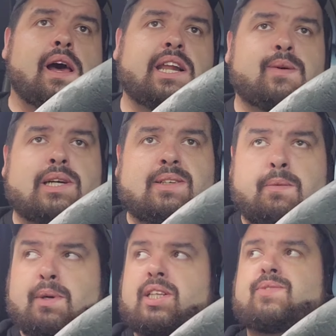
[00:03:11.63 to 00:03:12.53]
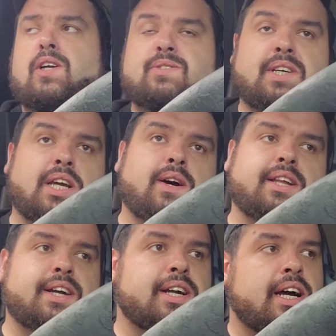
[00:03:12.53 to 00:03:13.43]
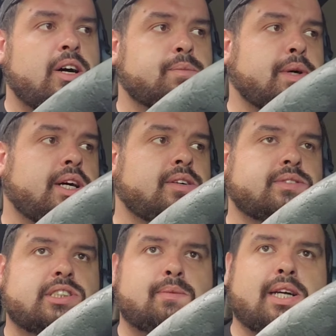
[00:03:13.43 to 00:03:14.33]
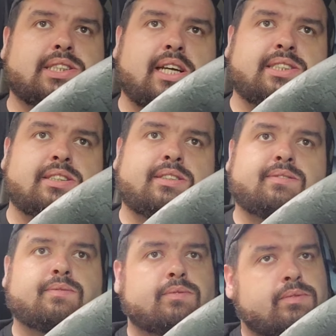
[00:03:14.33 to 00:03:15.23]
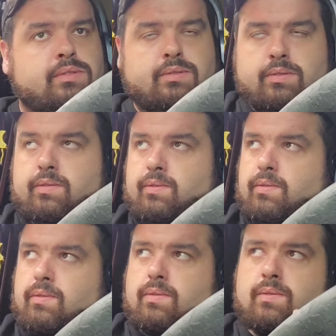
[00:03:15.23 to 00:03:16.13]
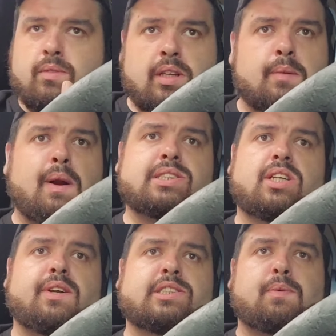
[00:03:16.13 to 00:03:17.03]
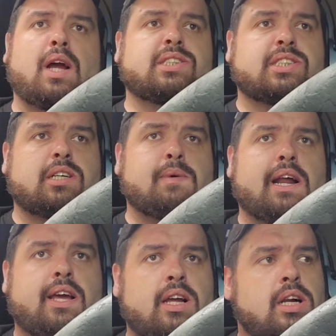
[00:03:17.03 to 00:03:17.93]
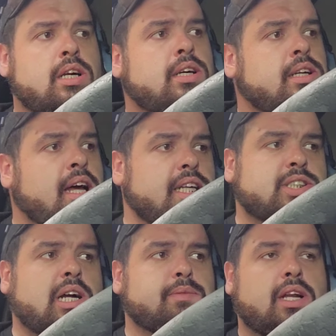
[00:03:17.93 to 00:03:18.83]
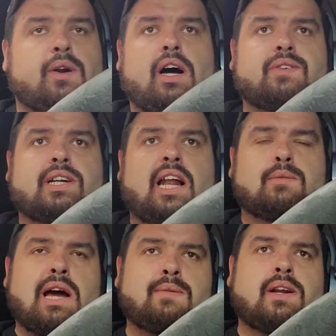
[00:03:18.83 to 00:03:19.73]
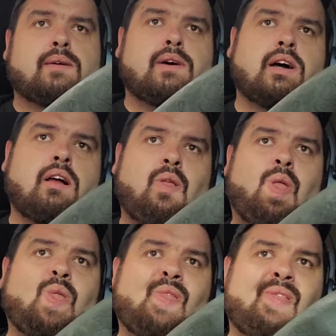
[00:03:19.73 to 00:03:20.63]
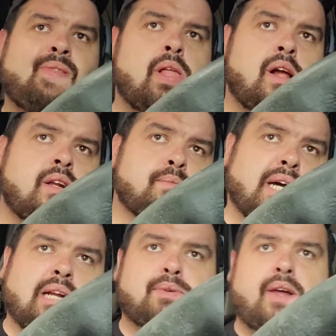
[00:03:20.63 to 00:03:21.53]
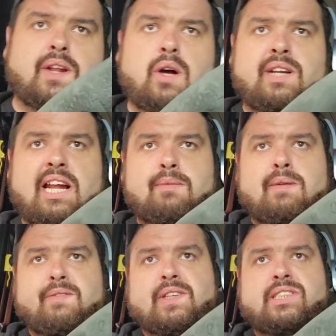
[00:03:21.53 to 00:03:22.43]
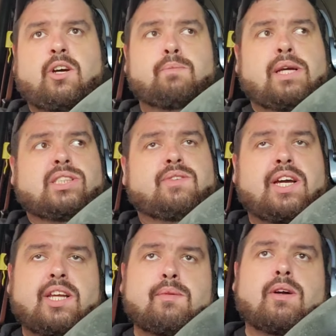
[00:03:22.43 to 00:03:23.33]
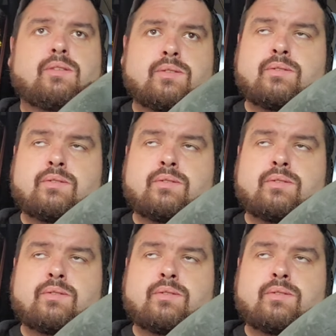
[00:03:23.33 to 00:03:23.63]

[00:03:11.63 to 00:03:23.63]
Anyway, I want to put this first video out there. I hope uh, somebody sees it and brings a little inspiration to somebody. I just dropped a load off here in Alabama, and I'm uh, picking up another load in Alabama, fixing to go to Pennsylvania, but